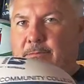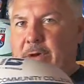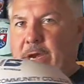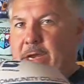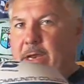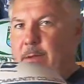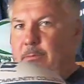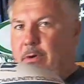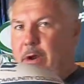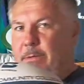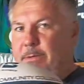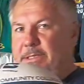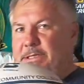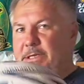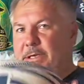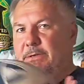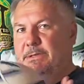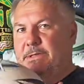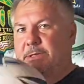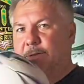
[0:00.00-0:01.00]
Brent, I promised
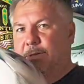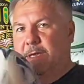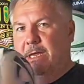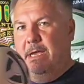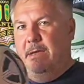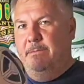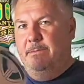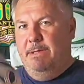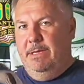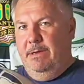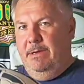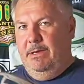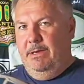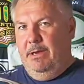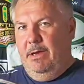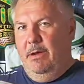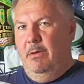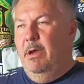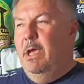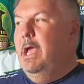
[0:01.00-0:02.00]
you, so yeah, there you
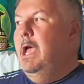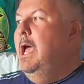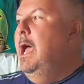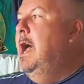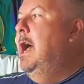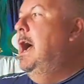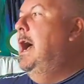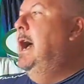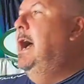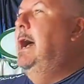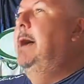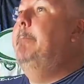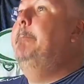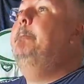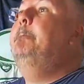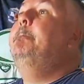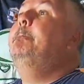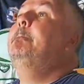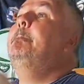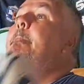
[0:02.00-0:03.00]
go.
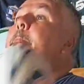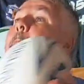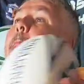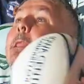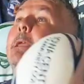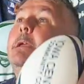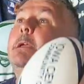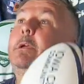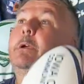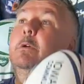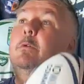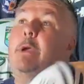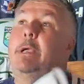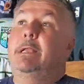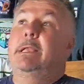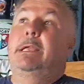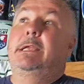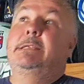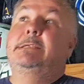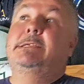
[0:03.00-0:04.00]

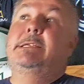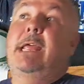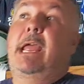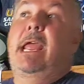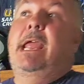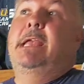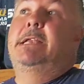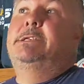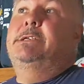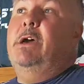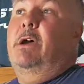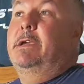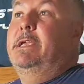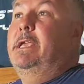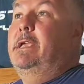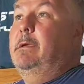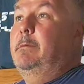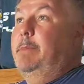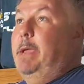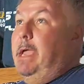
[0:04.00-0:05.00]
Quickly today,
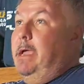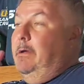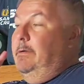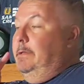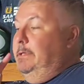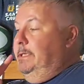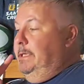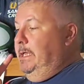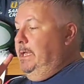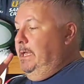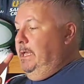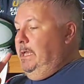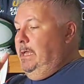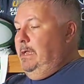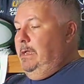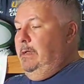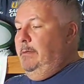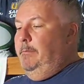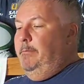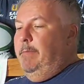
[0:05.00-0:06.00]
talking about
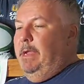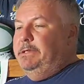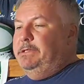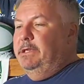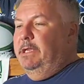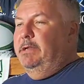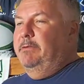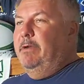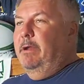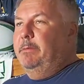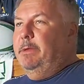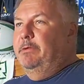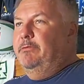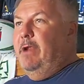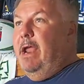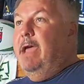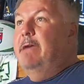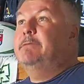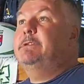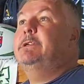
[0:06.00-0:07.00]
the Major League Rugby
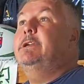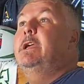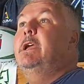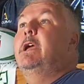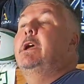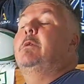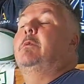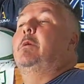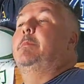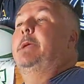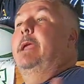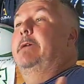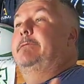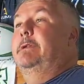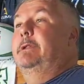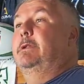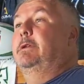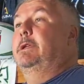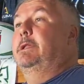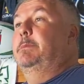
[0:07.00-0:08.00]
draft. We'll be having
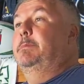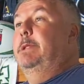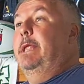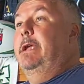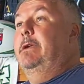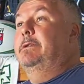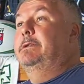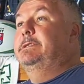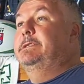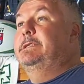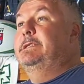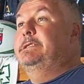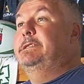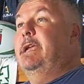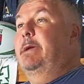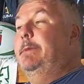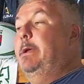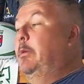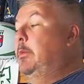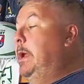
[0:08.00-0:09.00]
a look at the players this
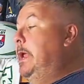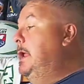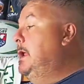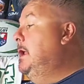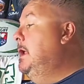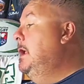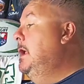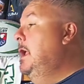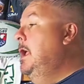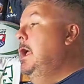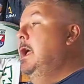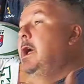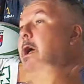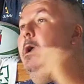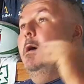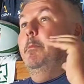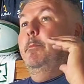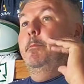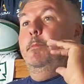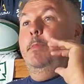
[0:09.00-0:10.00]
coming week.
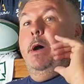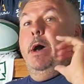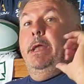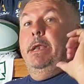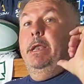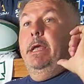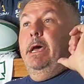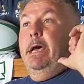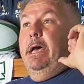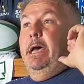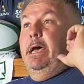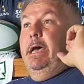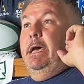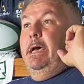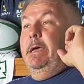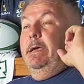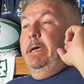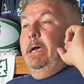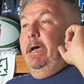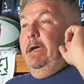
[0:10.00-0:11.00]
But
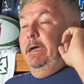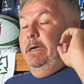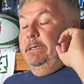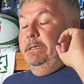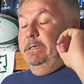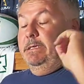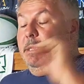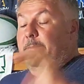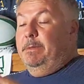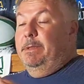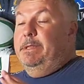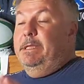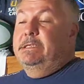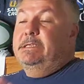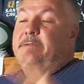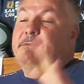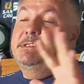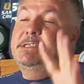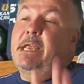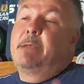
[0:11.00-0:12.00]
a couple of things
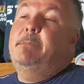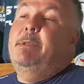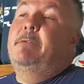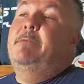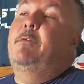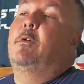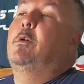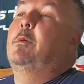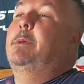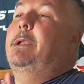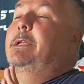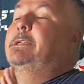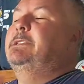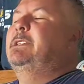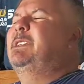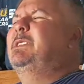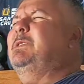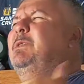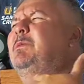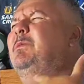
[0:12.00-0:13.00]
I've said before, but I just
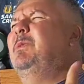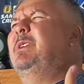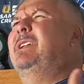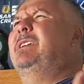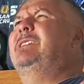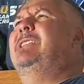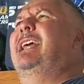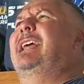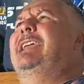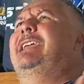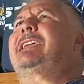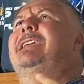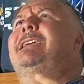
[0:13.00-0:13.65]
sort of want to